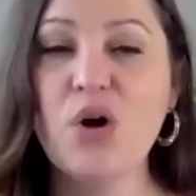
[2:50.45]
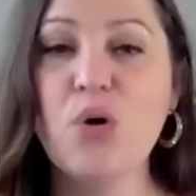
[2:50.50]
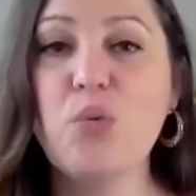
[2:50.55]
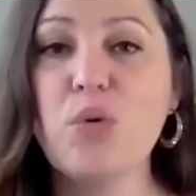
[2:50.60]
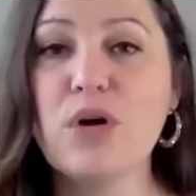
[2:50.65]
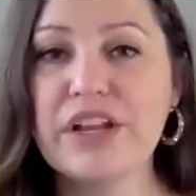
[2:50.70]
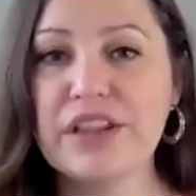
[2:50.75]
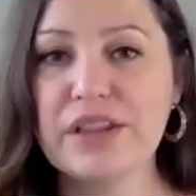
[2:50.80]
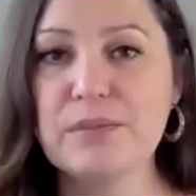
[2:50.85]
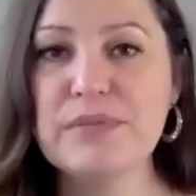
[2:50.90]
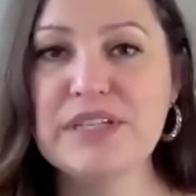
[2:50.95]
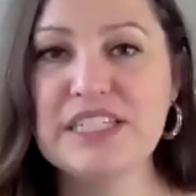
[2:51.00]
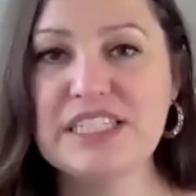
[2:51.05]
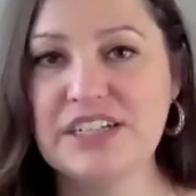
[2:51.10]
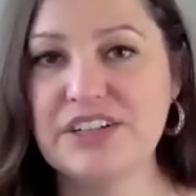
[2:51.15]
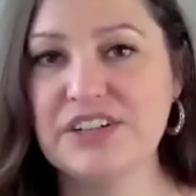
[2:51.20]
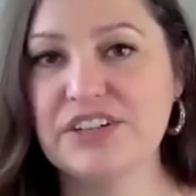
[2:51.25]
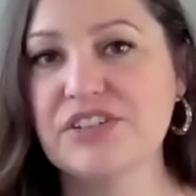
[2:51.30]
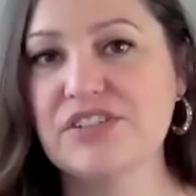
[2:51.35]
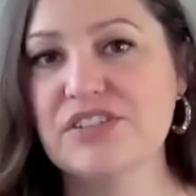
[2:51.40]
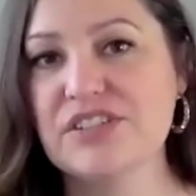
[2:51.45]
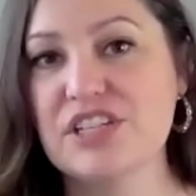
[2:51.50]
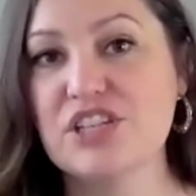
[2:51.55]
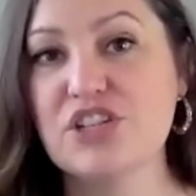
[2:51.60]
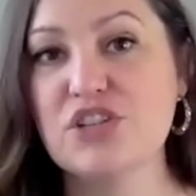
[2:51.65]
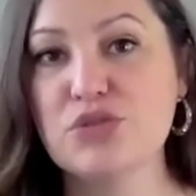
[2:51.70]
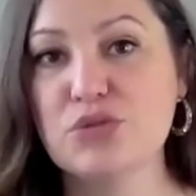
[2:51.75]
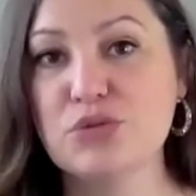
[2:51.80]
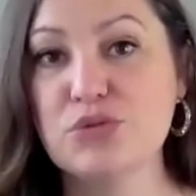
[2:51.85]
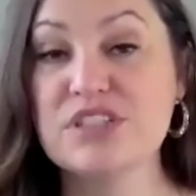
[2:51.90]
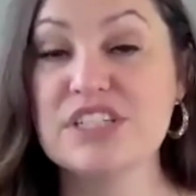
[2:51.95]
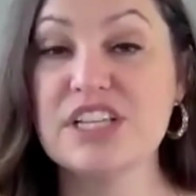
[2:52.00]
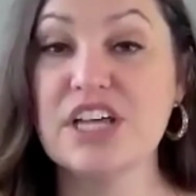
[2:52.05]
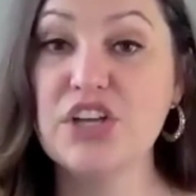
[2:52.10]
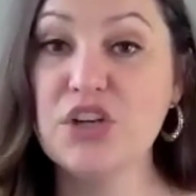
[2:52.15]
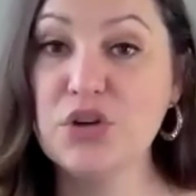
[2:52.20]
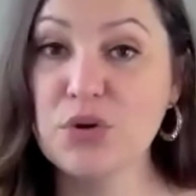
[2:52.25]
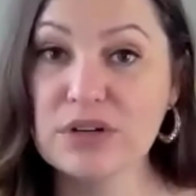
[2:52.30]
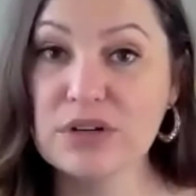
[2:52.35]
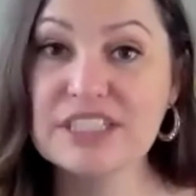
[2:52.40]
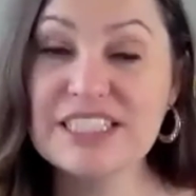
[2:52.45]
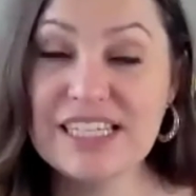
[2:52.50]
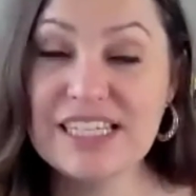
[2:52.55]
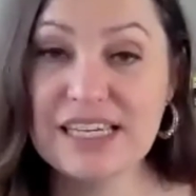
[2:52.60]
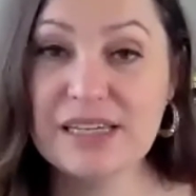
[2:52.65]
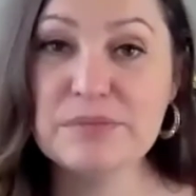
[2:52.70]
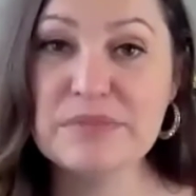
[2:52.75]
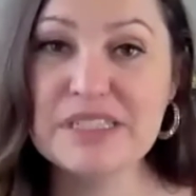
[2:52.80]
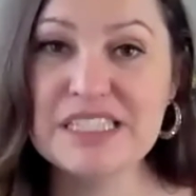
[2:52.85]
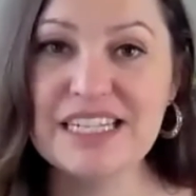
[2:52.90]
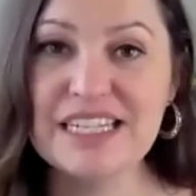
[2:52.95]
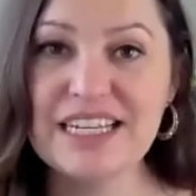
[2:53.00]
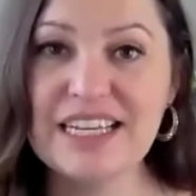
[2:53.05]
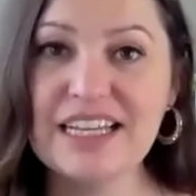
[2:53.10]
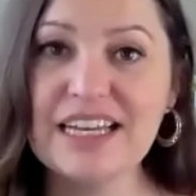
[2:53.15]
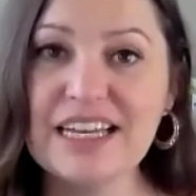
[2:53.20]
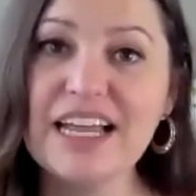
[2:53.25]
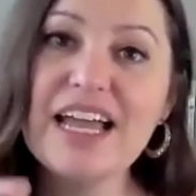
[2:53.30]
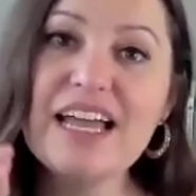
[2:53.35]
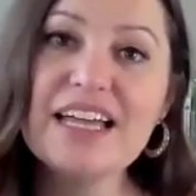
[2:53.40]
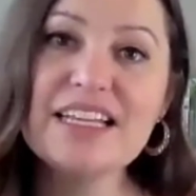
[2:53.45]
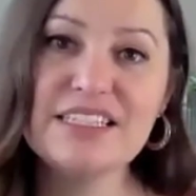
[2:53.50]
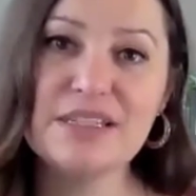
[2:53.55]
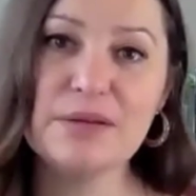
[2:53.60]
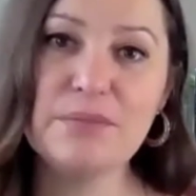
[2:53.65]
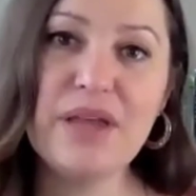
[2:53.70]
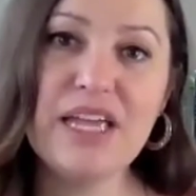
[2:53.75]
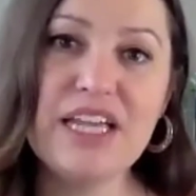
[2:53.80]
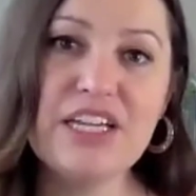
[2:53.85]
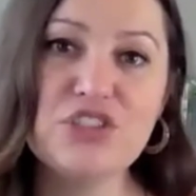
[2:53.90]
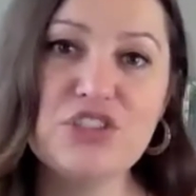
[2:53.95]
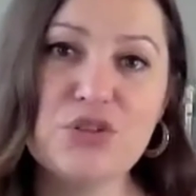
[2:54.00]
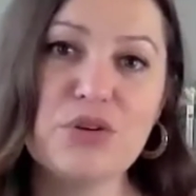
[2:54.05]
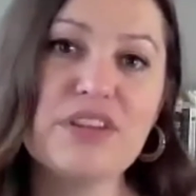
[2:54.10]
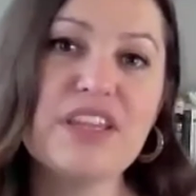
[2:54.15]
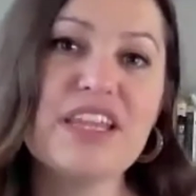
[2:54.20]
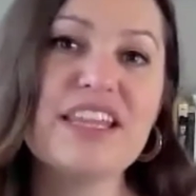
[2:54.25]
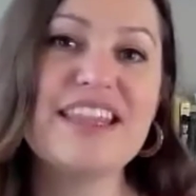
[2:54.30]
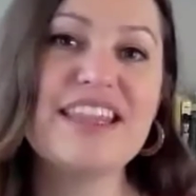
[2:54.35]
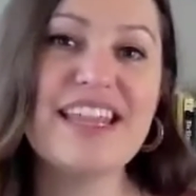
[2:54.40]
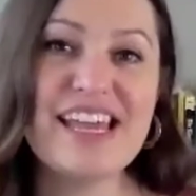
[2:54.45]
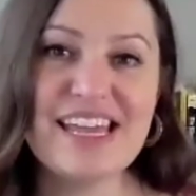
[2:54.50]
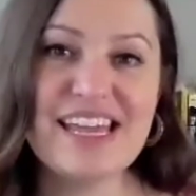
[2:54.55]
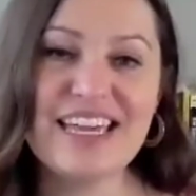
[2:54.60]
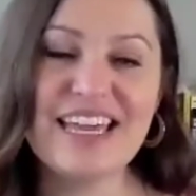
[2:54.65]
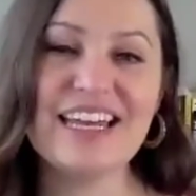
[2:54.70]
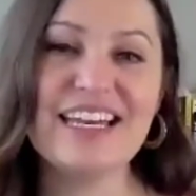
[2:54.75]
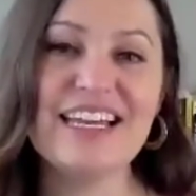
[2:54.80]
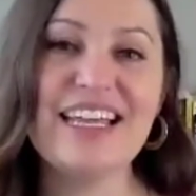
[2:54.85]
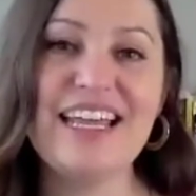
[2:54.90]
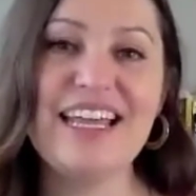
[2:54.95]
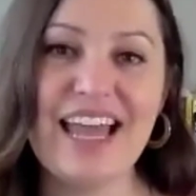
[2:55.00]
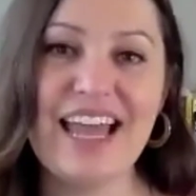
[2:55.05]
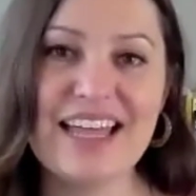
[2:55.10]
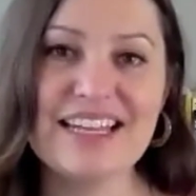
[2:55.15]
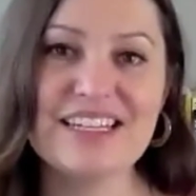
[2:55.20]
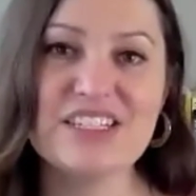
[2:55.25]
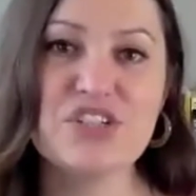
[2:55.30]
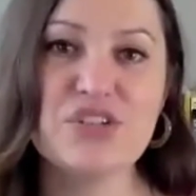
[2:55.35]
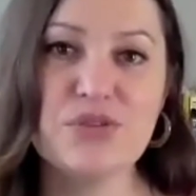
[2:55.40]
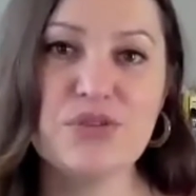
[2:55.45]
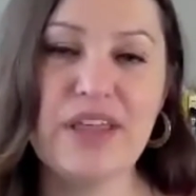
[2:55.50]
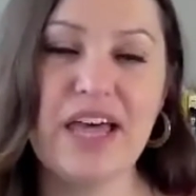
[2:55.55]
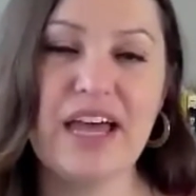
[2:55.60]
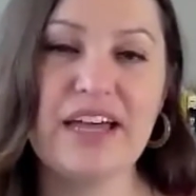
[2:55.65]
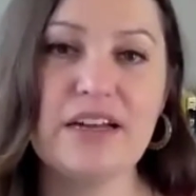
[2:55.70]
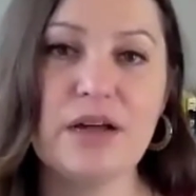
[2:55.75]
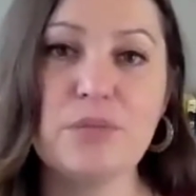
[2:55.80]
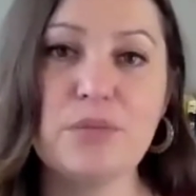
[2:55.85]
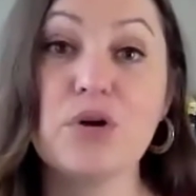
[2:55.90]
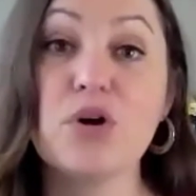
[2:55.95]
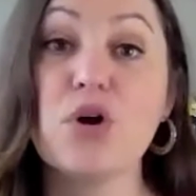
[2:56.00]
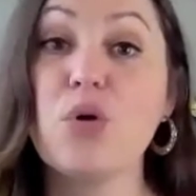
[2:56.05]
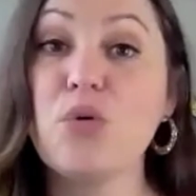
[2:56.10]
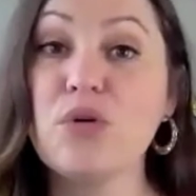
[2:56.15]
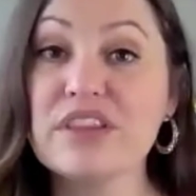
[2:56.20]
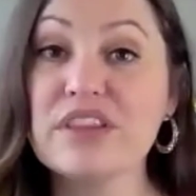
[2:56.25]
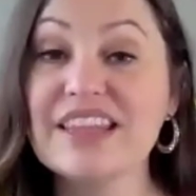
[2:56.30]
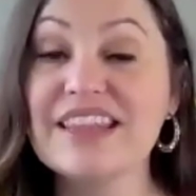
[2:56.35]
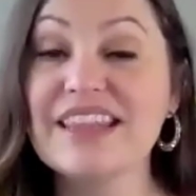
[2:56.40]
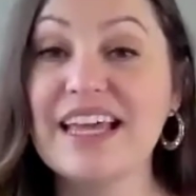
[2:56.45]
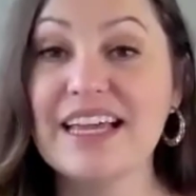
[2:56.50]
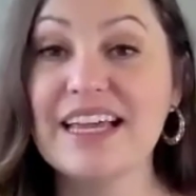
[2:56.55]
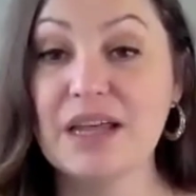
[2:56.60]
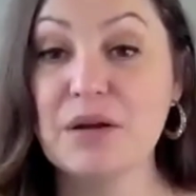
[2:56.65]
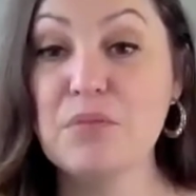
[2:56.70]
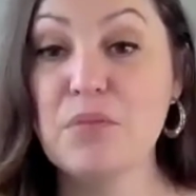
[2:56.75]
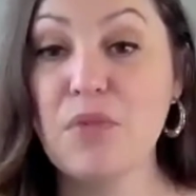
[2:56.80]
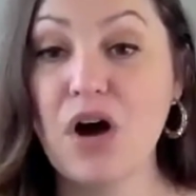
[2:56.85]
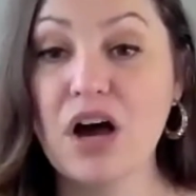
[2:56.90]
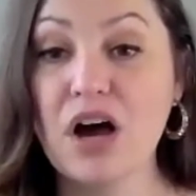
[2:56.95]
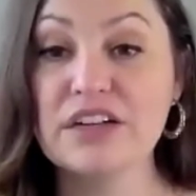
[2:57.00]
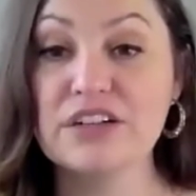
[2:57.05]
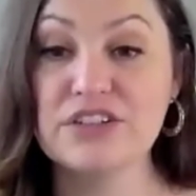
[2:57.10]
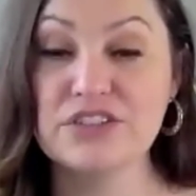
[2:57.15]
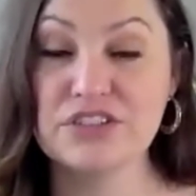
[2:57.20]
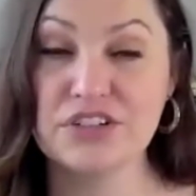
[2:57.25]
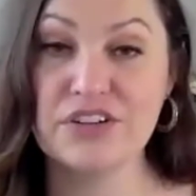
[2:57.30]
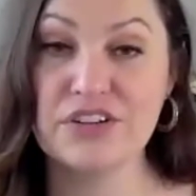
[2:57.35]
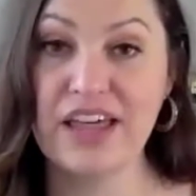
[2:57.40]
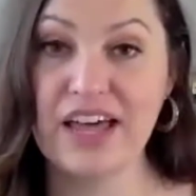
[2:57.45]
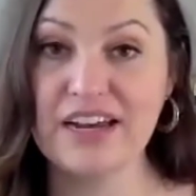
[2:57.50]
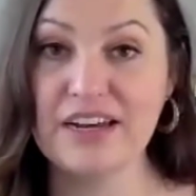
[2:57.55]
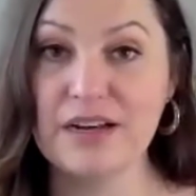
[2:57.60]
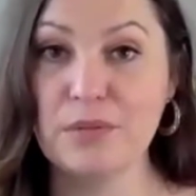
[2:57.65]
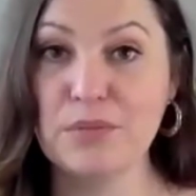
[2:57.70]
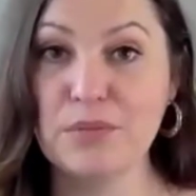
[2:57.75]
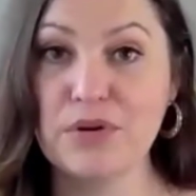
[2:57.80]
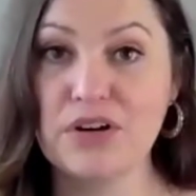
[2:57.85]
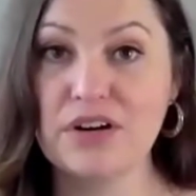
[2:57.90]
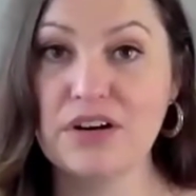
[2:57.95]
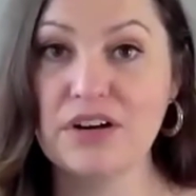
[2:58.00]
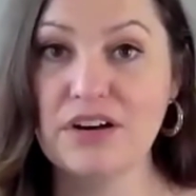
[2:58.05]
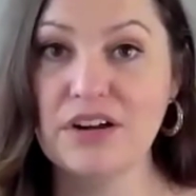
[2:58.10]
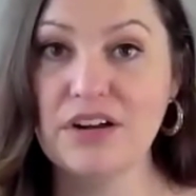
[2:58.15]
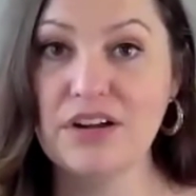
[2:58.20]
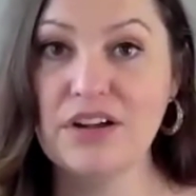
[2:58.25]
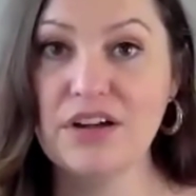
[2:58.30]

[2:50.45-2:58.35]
What are the materials and the tools that your teams need to make sure that they can get to that number or that they can monitor that number?